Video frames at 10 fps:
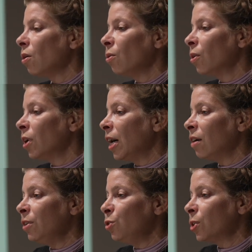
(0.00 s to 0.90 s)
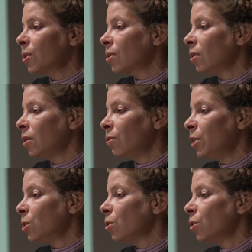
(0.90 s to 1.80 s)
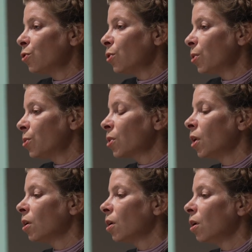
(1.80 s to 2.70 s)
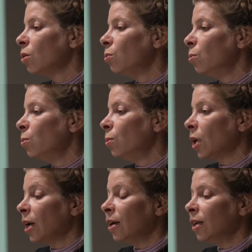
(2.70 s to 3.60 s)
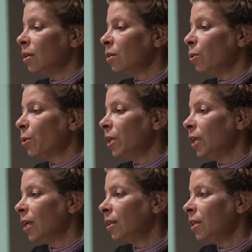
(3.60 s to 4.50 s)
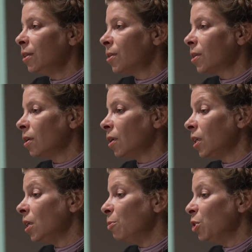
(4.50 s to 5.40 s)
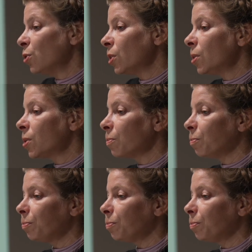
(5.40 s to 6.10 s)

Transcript: or are we just researchers who are looking at these images?